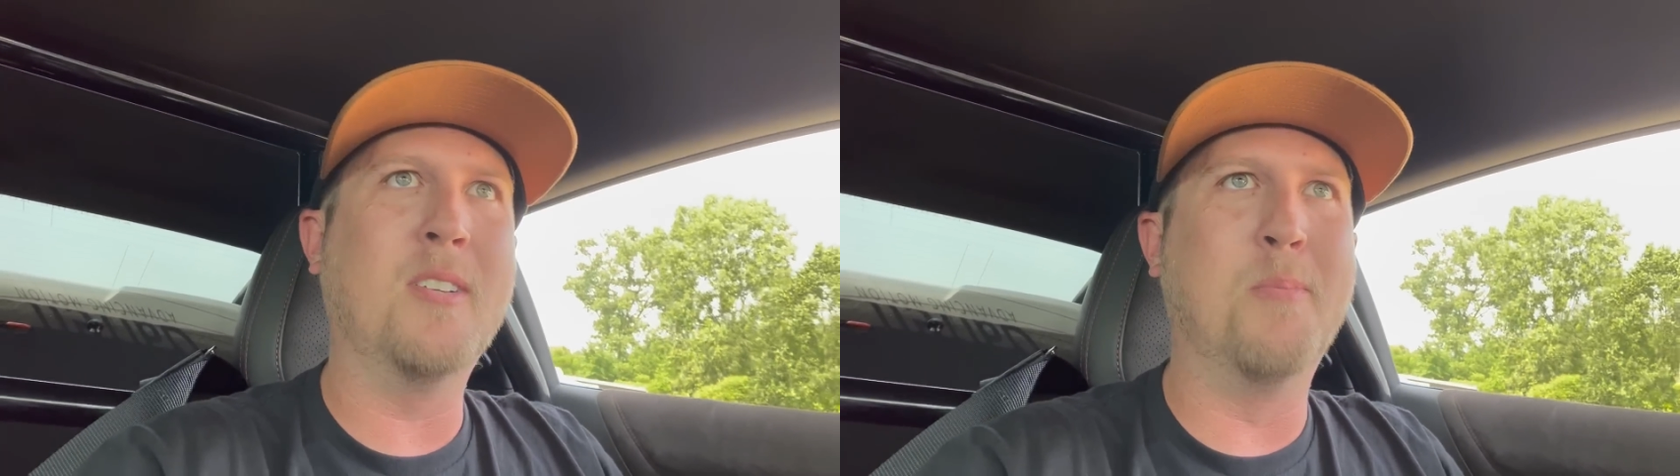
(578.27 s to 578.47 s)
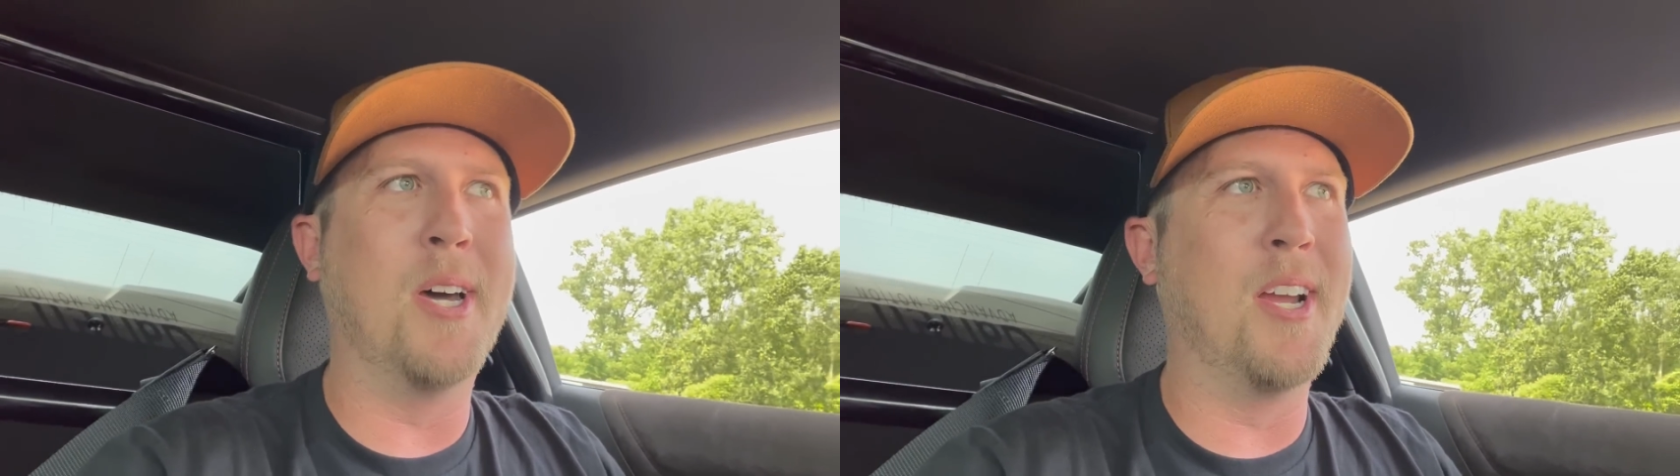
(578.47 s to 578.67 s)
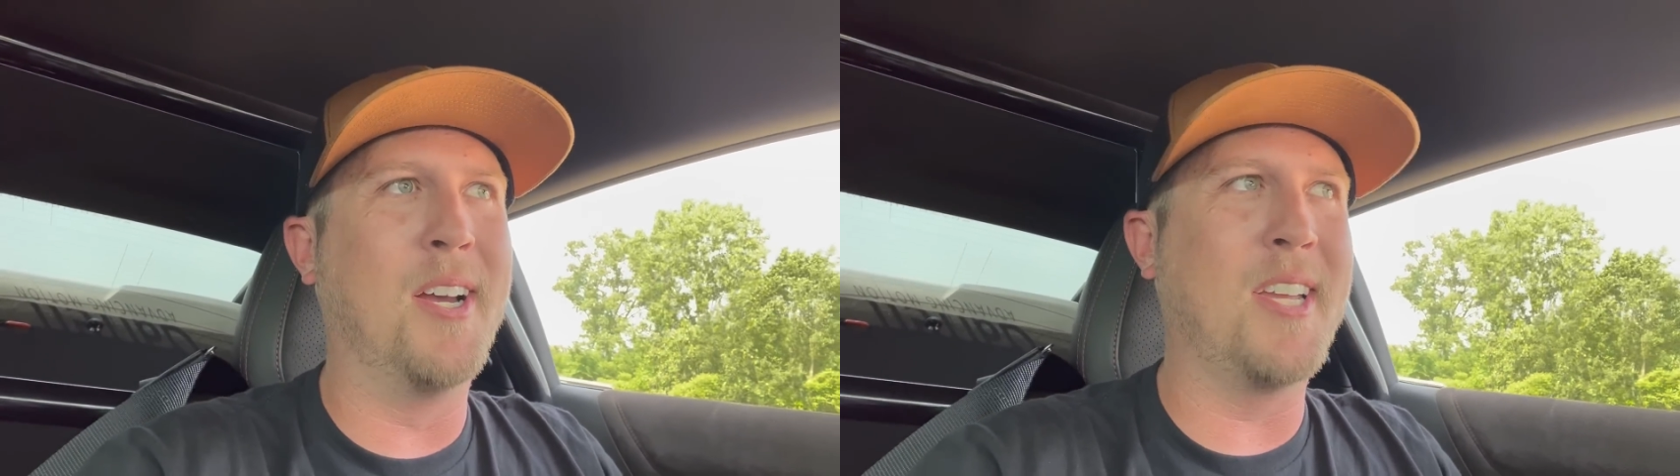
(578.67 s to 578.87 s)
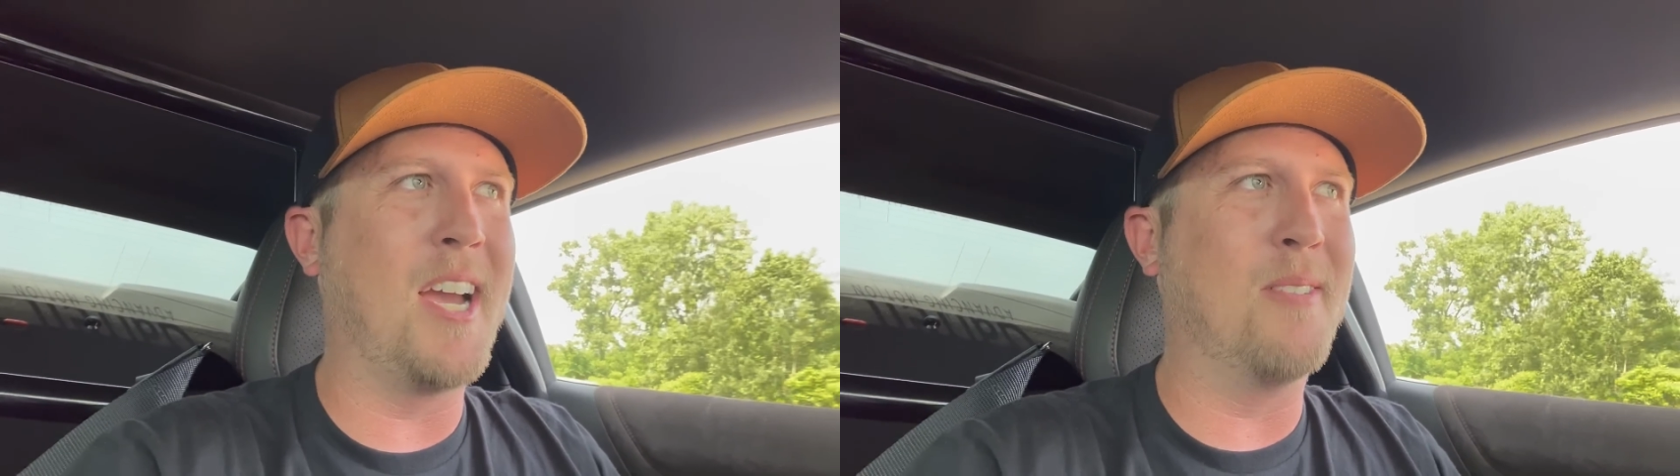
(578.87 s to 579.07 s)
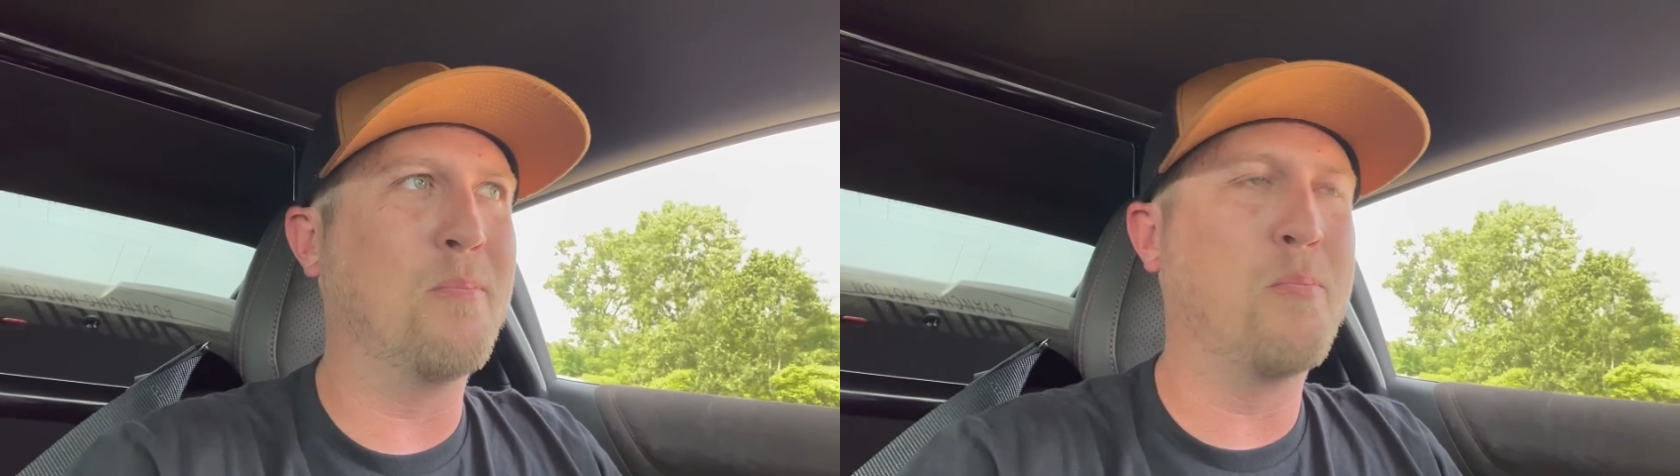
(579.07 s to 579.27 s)
But
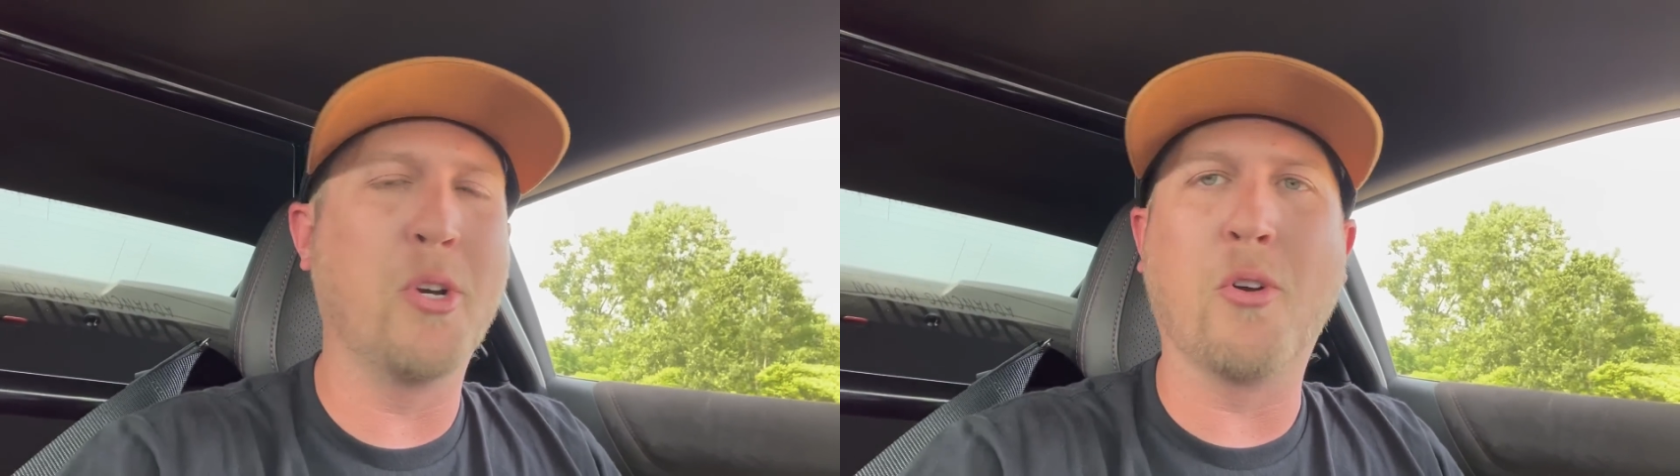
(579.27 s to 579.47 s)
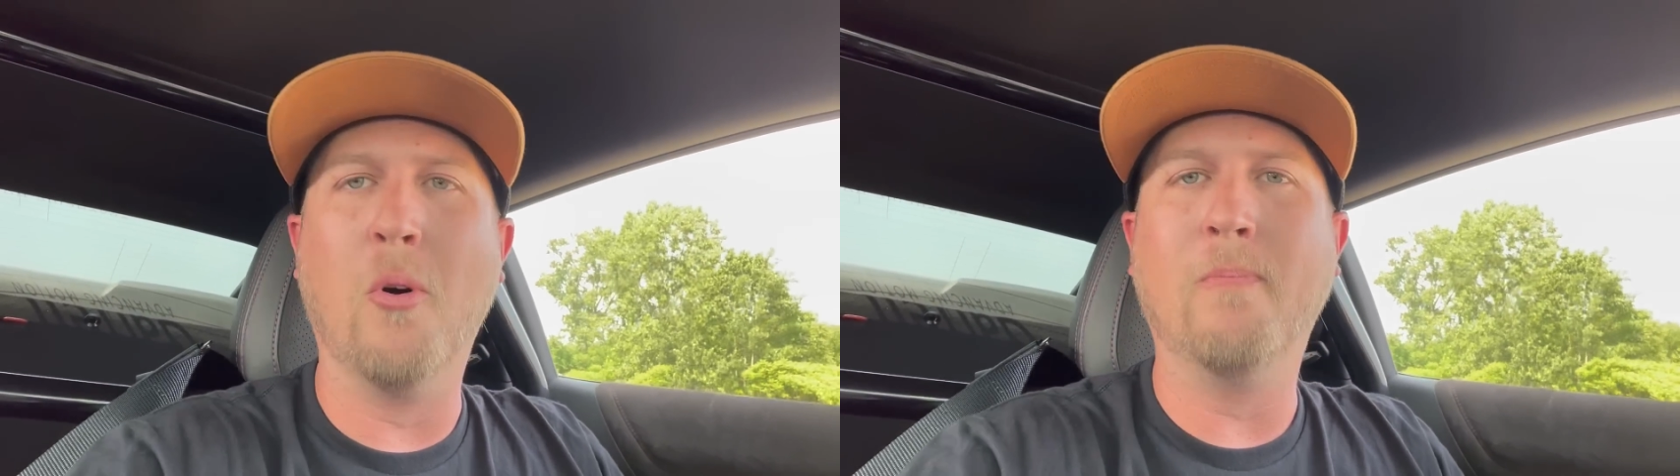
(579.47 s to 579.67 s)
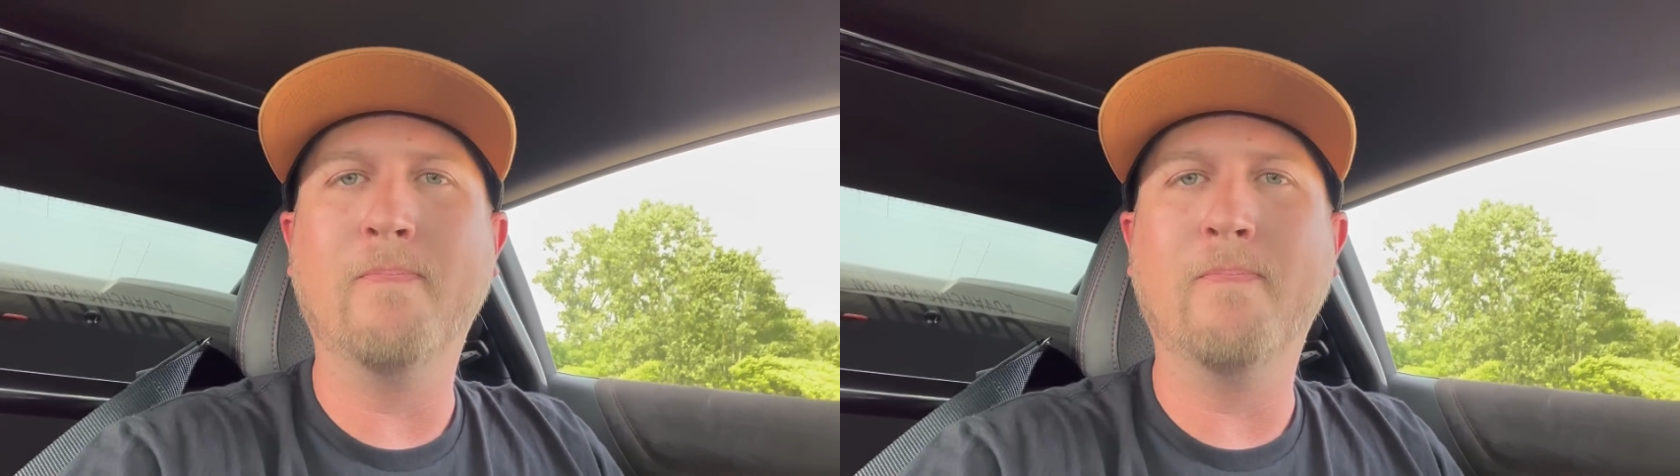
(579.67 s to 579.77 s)
yeah, pretty cool.